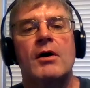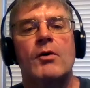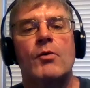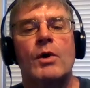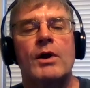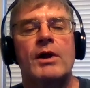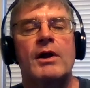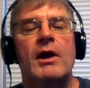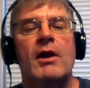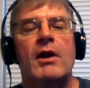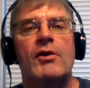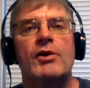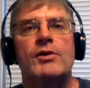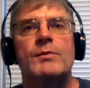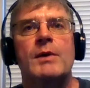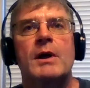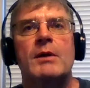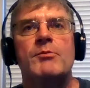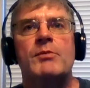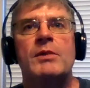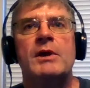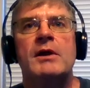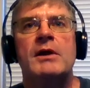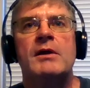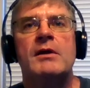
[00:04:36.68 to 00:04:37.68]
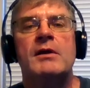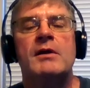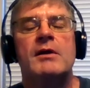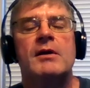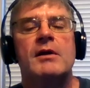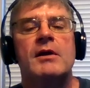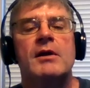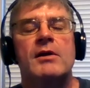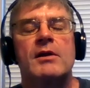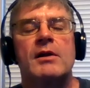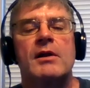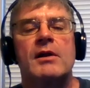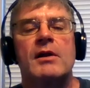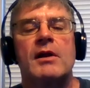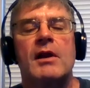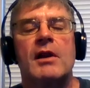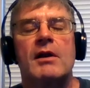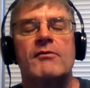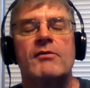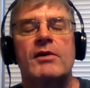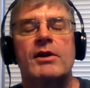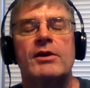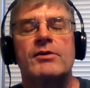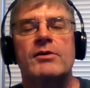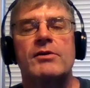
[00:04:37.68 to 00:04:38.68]
what knowledge might be in a
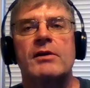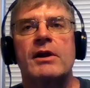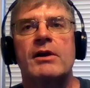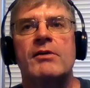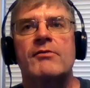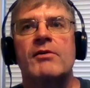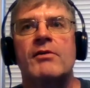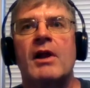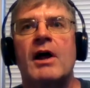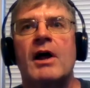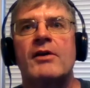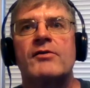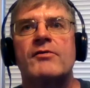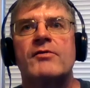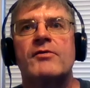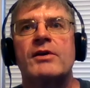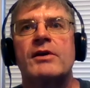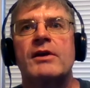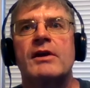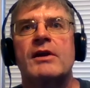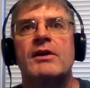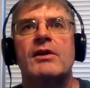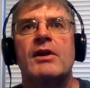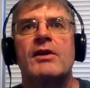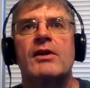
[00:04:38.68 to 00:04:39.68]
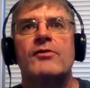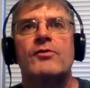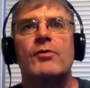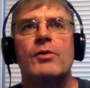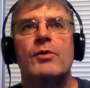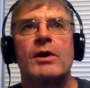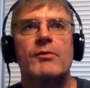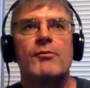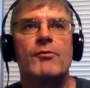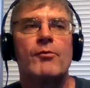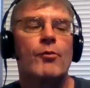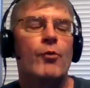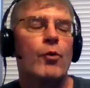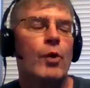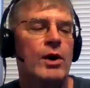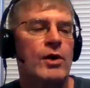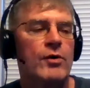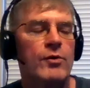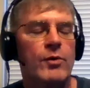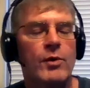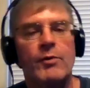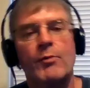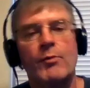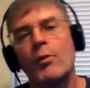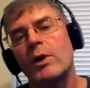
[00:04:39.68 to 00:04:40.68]
lot of later philosophy, and this can
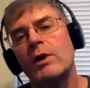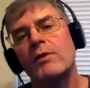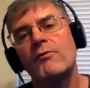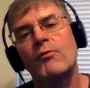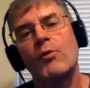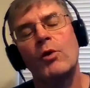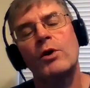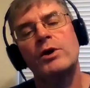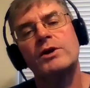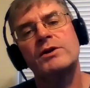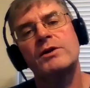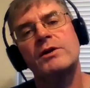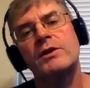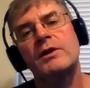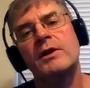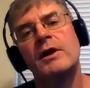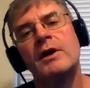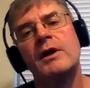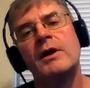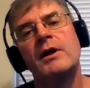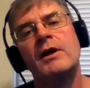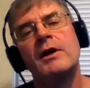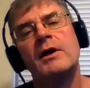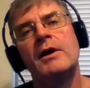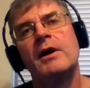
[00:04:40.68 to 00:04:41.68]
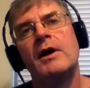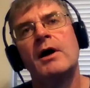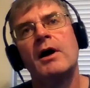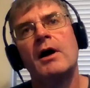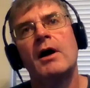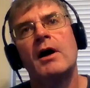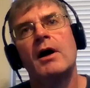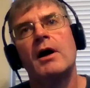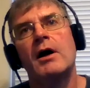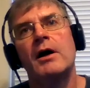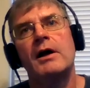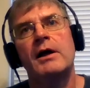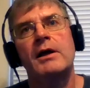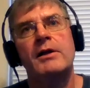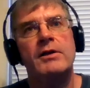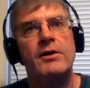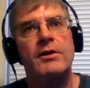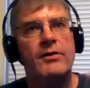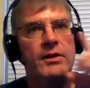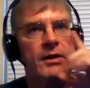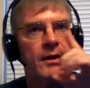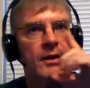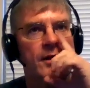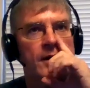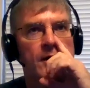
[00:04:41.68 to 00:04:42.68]
point to a point of origin in the
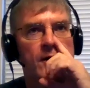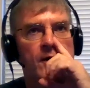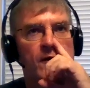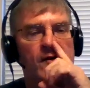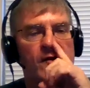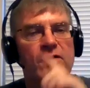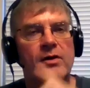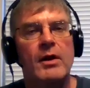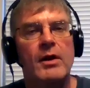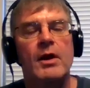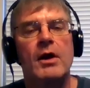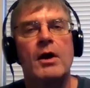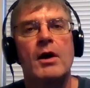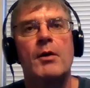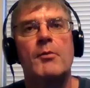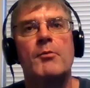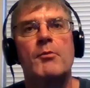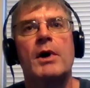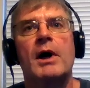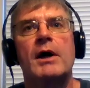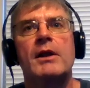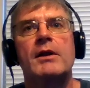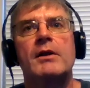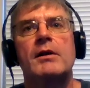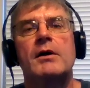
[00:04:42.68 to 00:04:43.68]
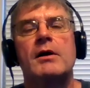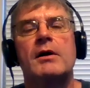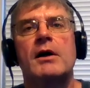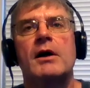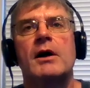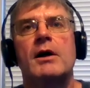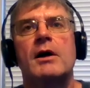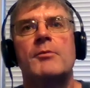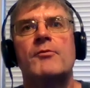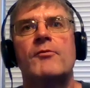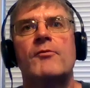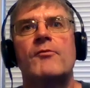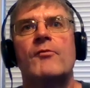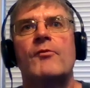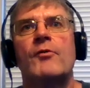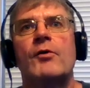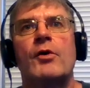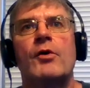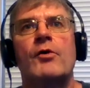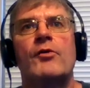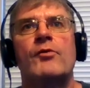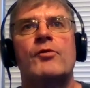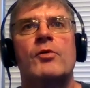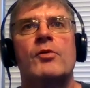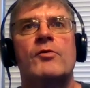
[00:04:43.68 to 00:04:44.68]
Theaetetus. But for
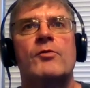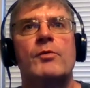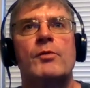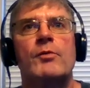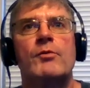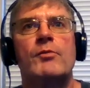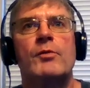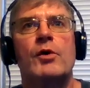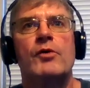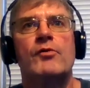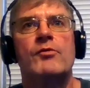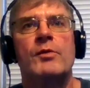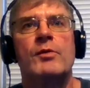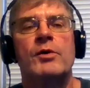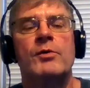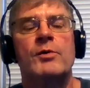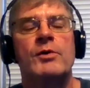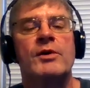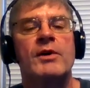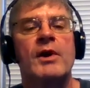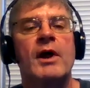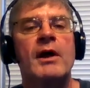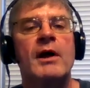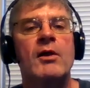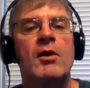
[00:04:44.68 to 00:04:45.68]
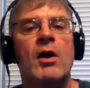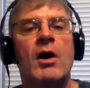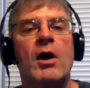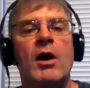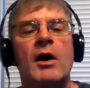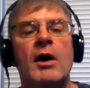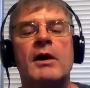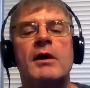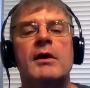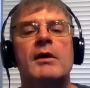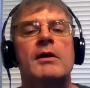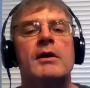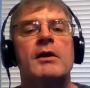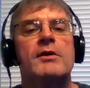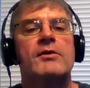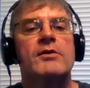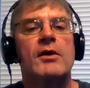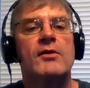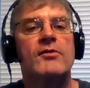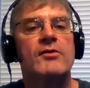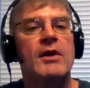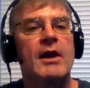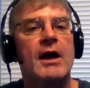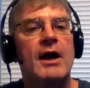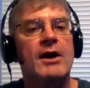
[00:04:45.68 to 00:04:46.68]
those who are most familiar with the dialogue, it
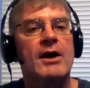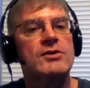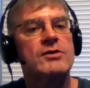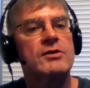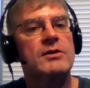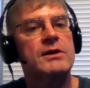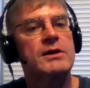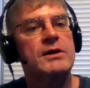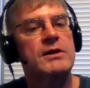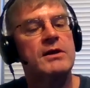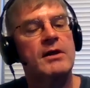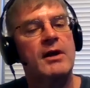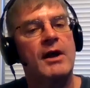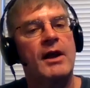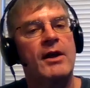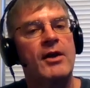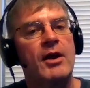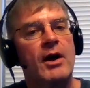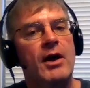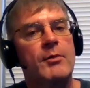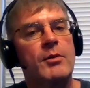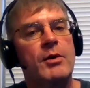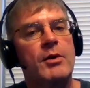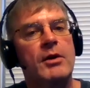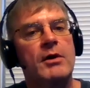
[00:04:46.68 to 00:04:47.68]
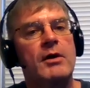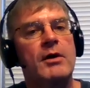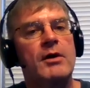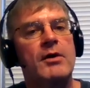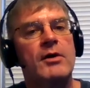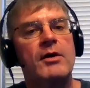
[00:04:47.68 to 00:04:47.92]
doesn't actually end up